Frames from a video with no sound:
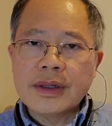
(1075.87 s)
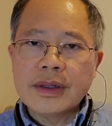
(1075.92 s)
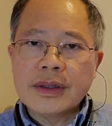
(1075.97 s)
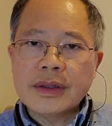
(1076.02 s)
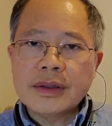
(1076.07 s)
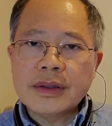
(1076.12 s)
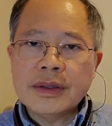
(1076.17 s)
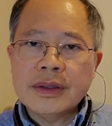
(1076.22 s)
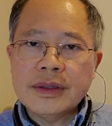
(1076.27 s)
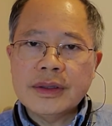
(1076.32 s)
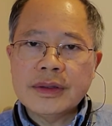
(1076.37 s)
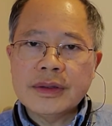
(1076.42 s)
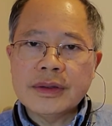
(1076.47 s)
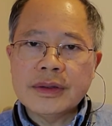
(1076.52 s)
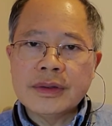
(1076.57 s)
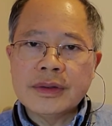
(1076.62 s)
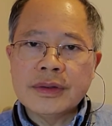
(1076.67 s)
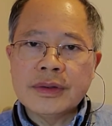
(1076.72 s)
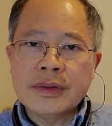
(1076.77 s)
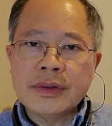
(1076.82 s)
here
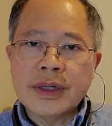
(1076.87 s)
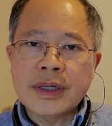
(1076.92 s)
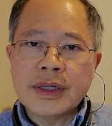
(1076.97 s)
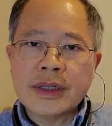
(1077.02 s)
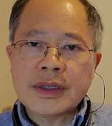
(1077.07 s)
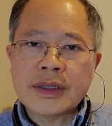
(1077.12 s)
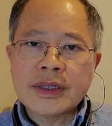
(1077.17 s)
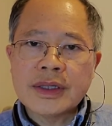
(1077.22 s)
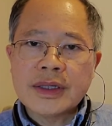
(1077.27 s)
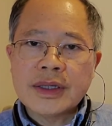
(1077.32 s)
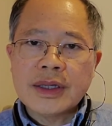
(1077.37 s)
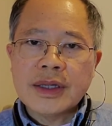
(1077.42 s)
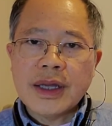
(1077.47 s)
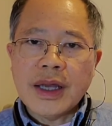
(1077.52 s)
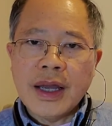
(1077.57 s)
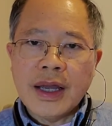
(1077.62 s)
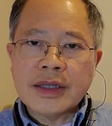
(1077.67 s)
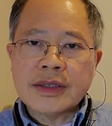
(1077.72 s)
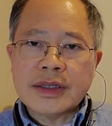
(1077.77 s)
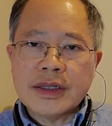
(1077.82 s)
in US
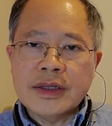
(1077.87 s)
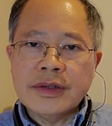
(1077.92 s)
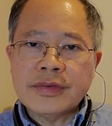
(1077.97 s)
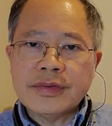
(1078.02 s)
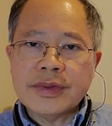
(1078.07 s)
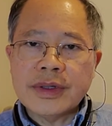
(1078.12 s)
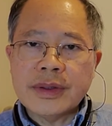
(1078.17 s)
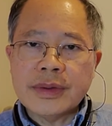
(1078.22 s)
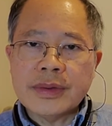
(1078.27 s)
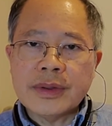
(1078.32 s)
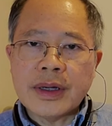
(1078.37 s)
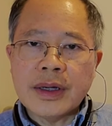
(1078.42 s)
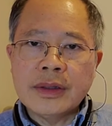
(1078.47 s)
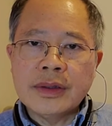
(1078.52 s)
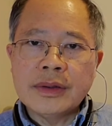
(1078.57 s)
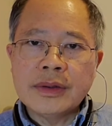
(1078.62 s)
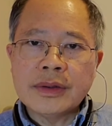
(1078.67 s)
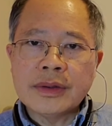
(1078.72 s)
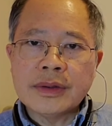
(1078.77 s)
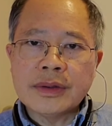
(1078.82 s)
as if they were
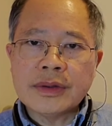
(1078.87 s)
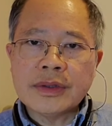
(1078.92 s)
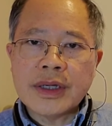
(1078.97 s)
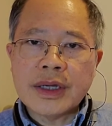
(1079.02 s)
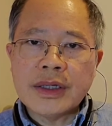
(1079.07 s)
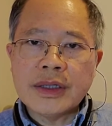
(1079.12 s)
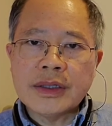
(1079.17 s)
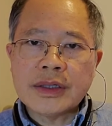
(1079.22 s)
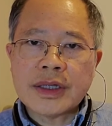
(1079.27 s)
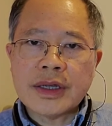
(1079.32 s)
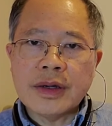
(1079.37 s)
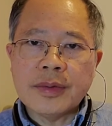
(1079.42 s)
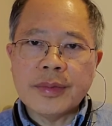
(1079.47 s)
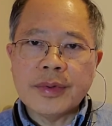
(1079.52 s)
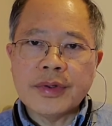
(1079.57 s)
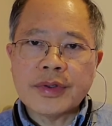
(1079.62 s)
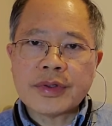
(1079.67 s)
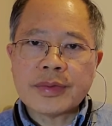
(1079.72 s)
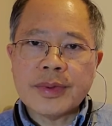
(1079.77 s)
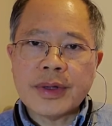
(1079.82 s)
under the Chinese
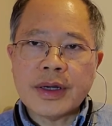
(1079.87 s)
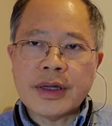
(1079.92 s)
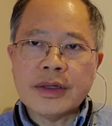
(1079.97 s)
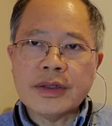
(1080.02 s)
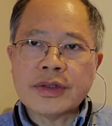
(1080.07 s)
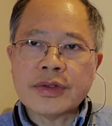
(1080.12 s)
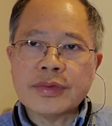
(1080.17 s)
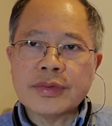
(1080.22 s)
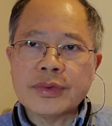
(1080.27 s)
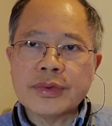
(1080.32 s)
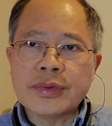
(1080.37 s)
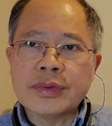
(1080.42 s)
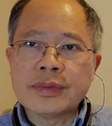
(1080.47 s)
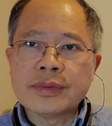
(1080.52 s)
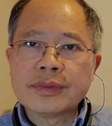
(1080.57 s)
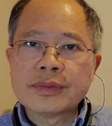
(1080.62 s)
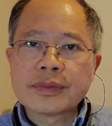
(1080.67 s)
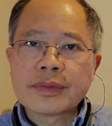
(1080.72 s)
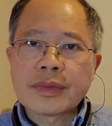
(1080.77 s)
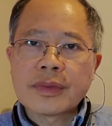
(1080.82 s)
Communist Party's rule.
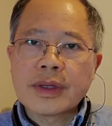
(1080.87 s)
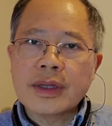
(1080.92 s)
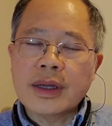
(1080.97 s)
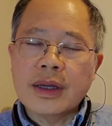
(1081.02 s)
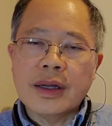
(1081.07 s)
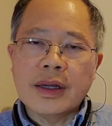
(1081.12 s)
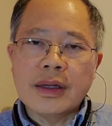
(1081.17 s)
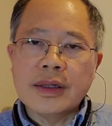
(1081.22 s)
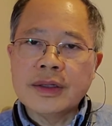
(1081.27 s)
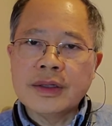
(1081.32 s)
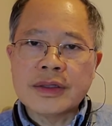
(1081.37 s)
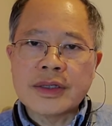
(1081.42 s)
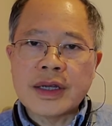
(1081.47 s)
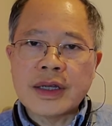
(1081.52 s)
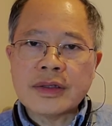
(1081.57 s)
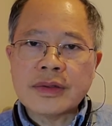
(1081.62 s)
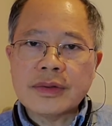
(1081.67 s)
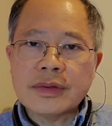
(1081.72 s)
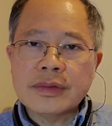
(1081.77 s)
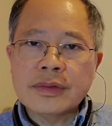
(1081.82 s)
Is
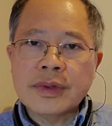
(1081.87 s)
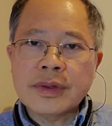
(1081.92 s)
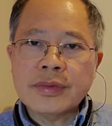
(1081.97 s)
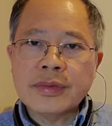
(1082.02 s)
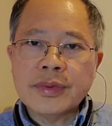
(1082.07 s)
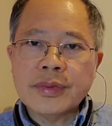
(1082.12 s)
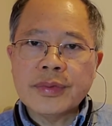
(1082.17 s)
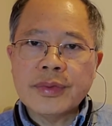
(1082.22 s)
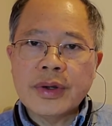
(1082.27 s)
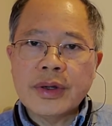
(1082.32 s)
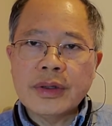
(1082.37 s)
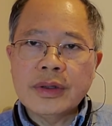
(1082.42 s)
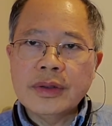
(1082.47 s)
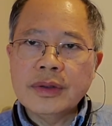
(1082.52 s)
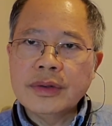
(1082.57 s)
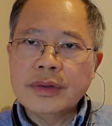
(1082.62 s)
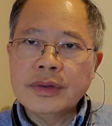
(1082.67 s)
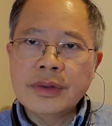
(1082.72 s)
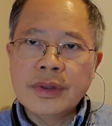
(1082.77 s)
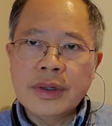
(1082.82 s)
that what we want?
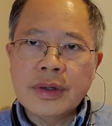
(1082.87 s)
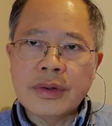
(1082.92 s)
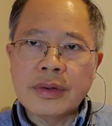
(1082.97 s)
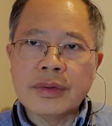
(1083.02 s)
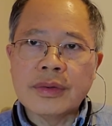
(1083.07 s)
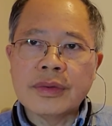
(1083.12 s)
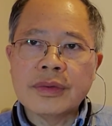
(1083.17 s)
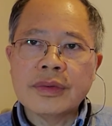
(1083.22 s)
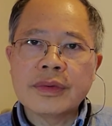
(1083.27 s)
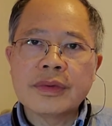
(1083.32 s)
No.